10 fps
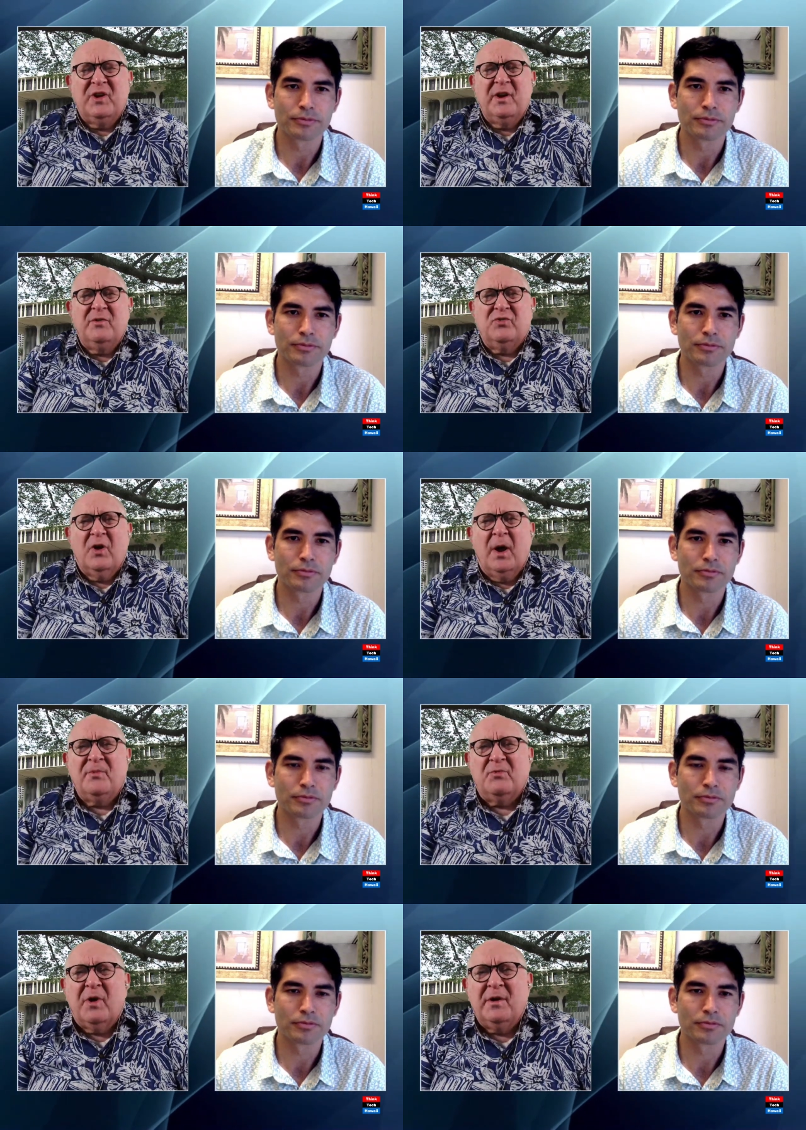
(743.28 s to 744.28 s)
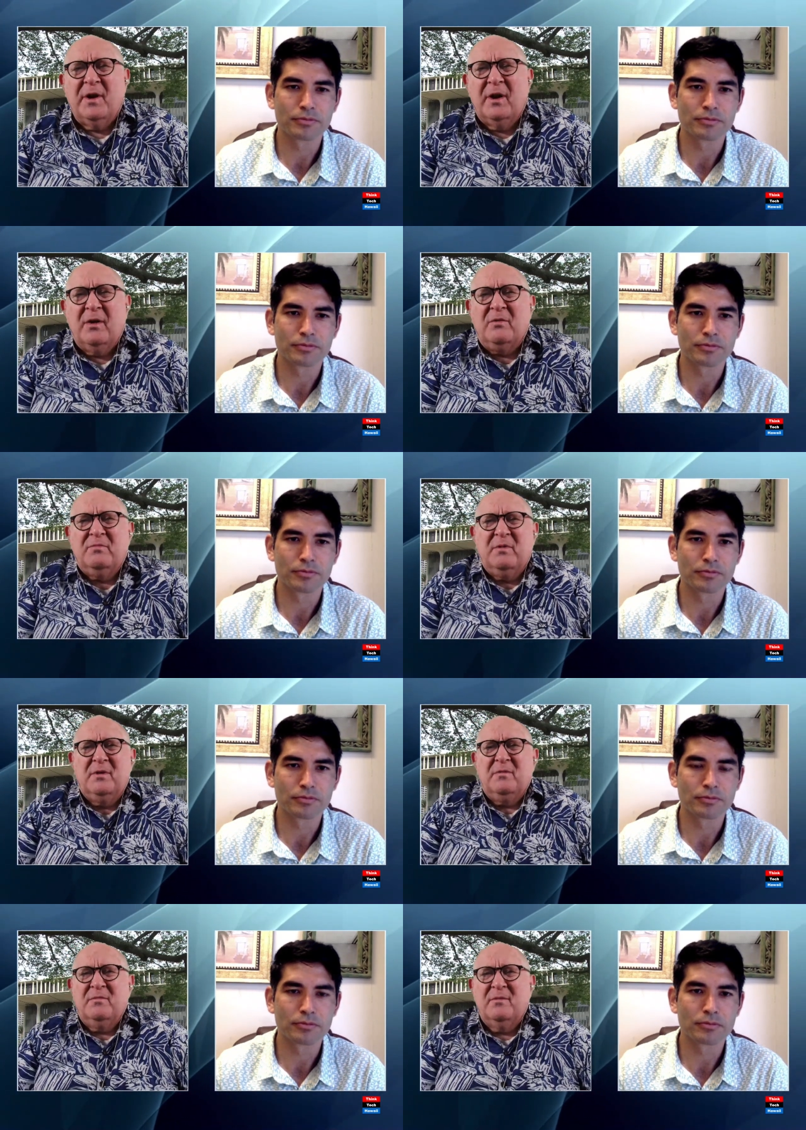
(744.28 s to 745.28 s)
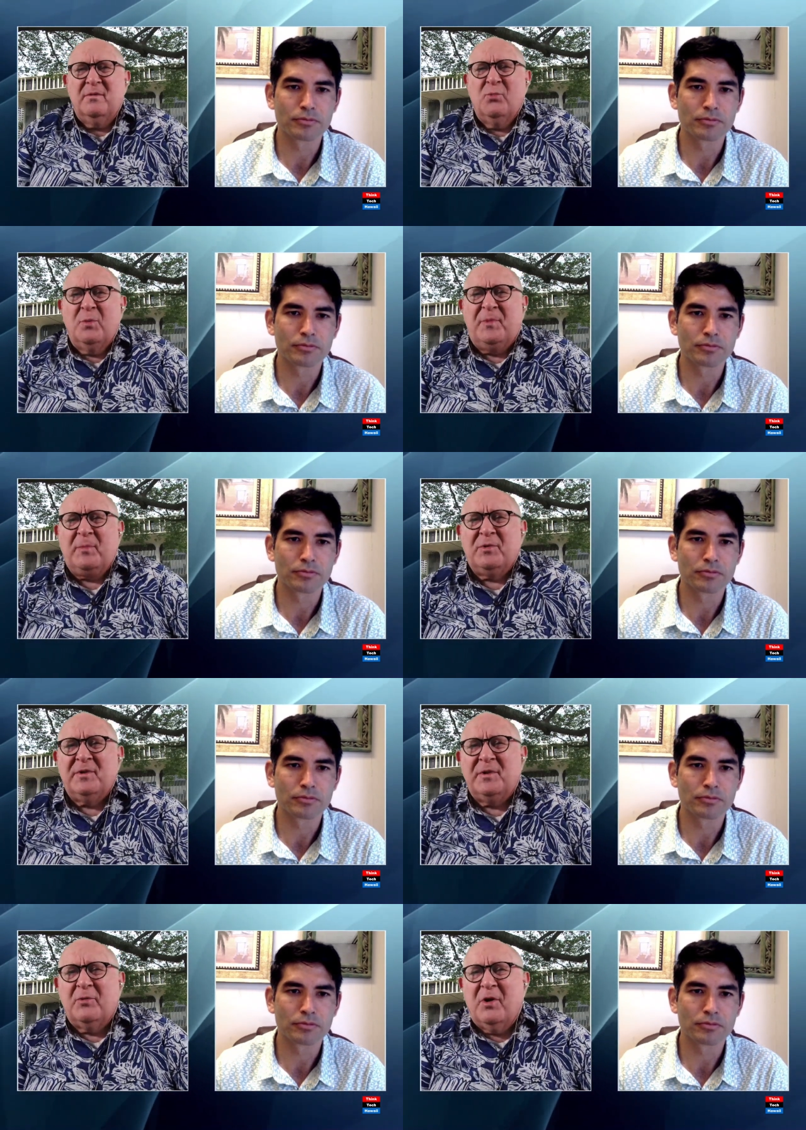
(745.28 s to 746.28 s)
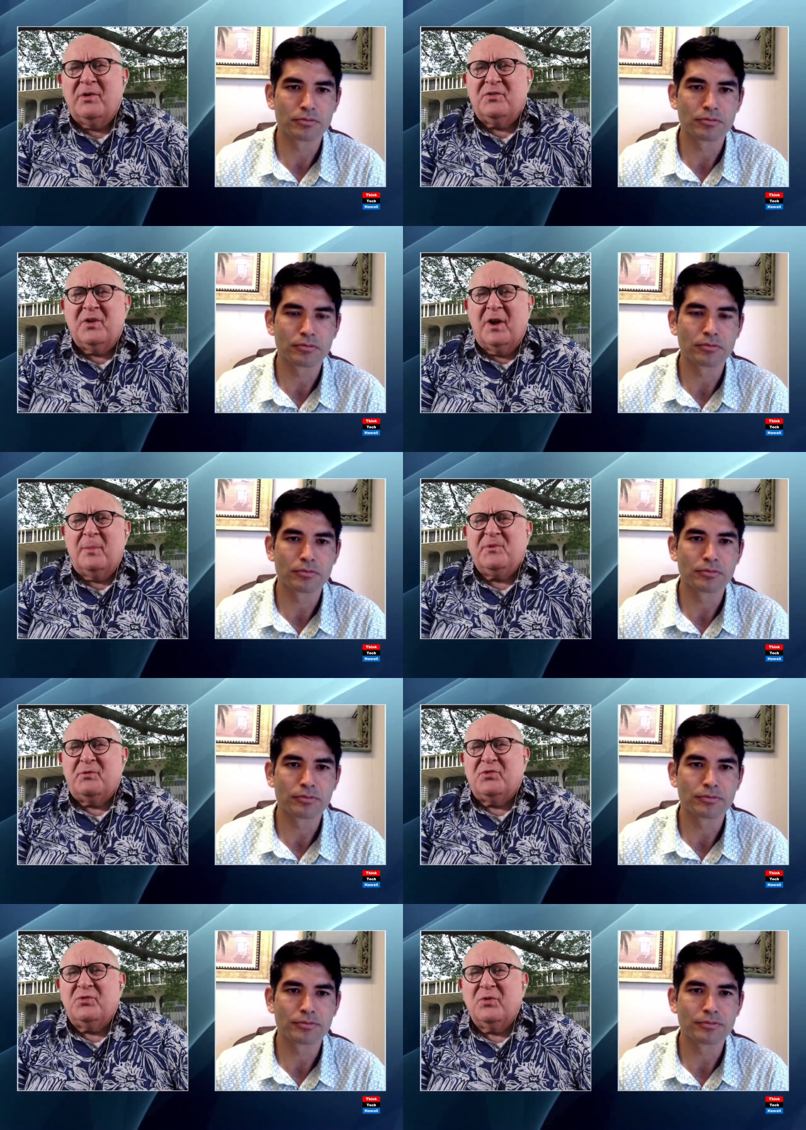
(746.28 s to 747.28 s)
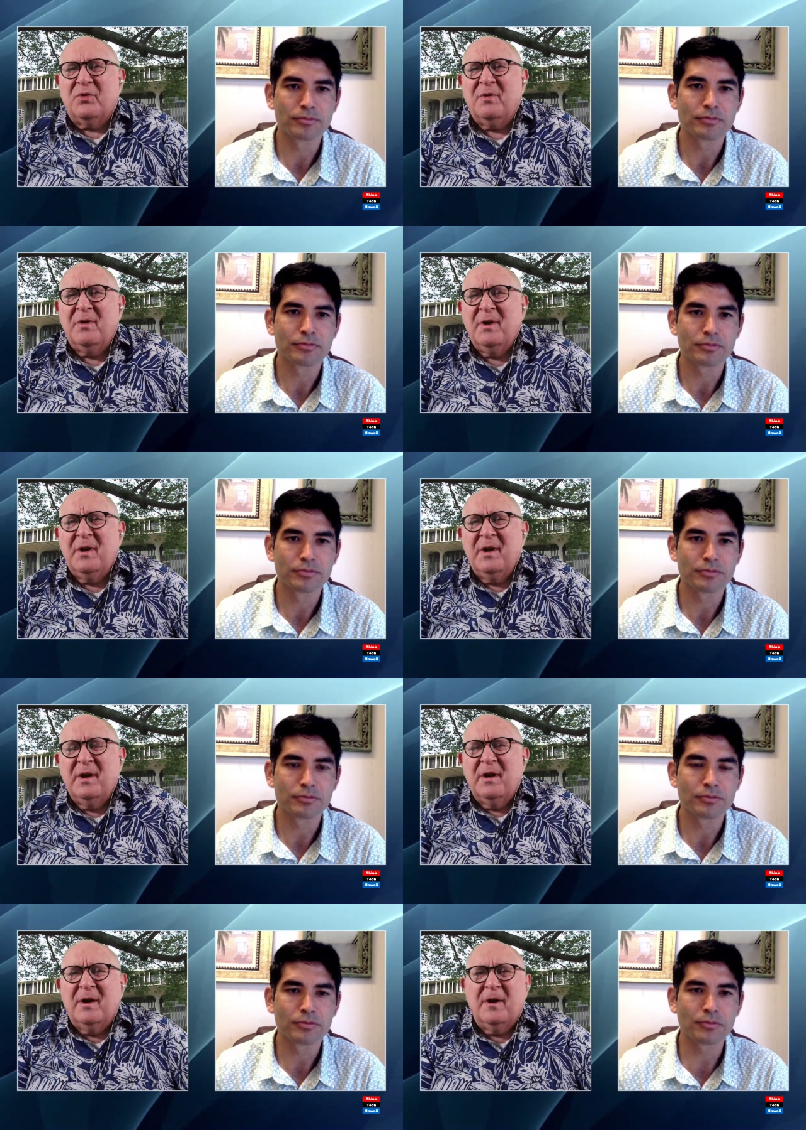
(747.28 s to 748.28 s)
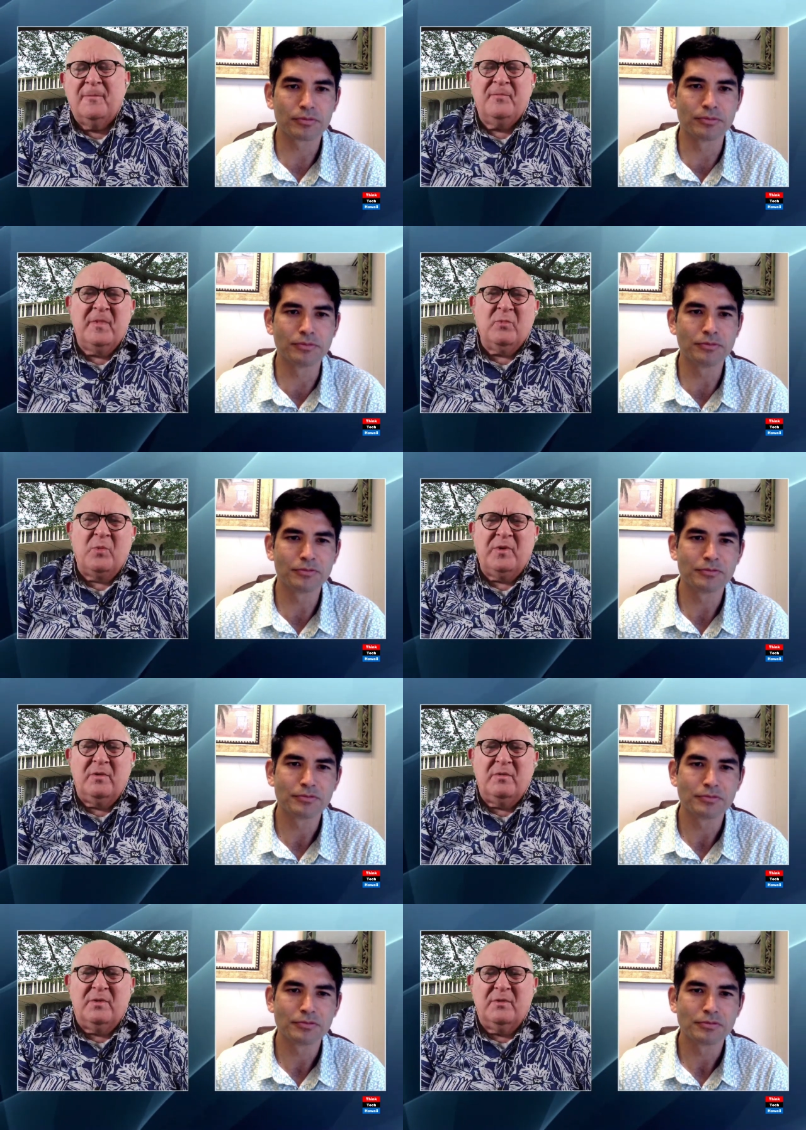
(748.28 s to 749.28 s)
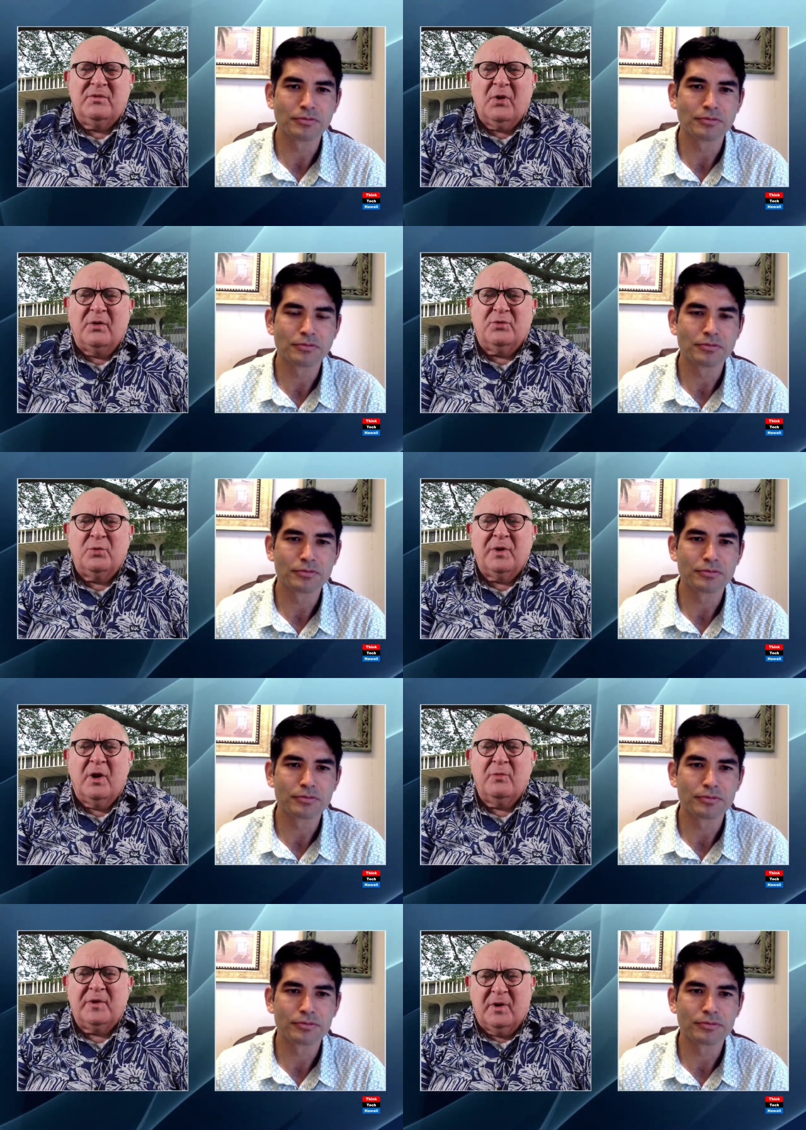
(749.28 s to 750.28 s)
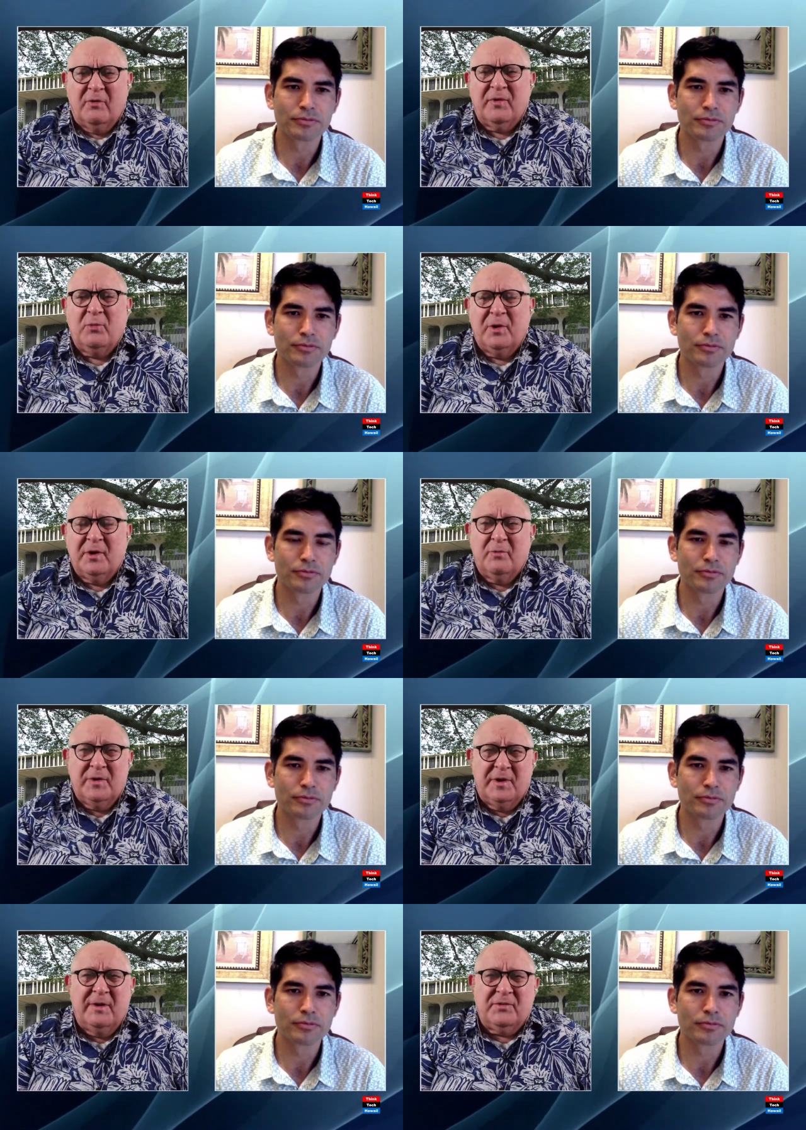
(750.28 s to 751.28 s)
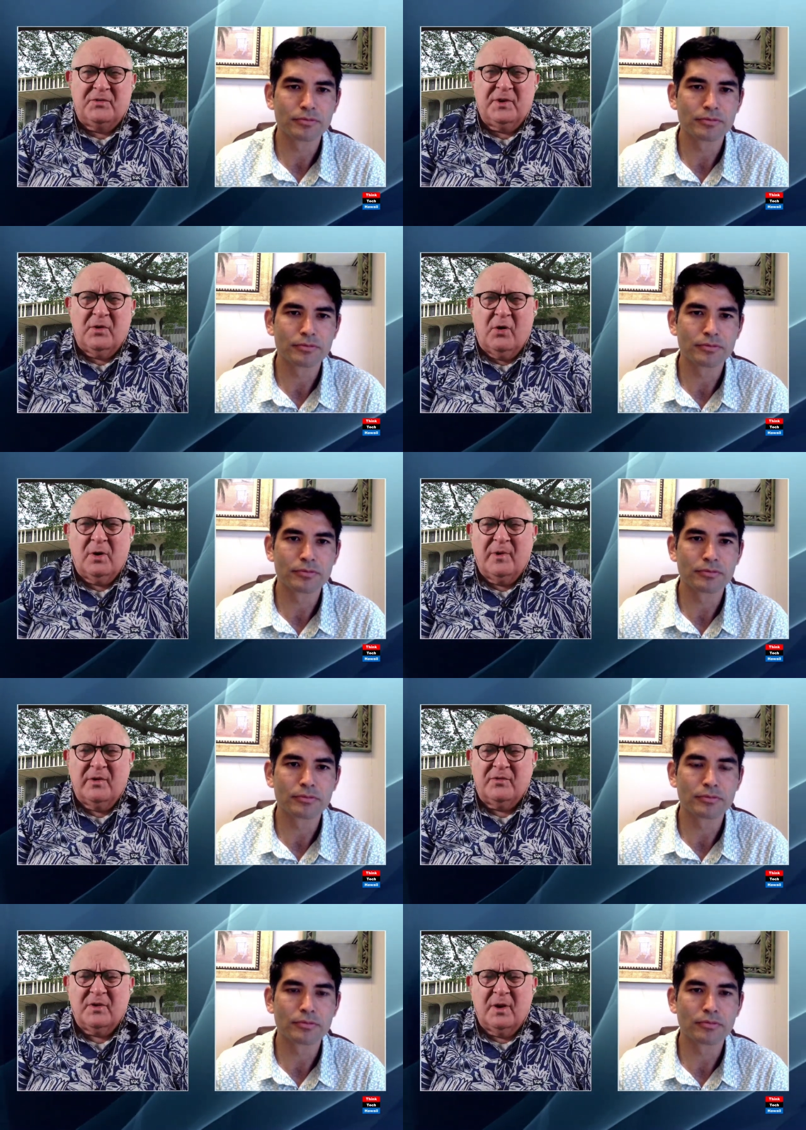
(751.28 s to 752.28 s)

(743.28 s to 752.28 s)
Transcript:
Speaker 1: You say jobs right now. Yeah, there are more people than there are jobs for sure. Um, mm-hmm. And when we start doing our recovery, we're going to really have to think hard about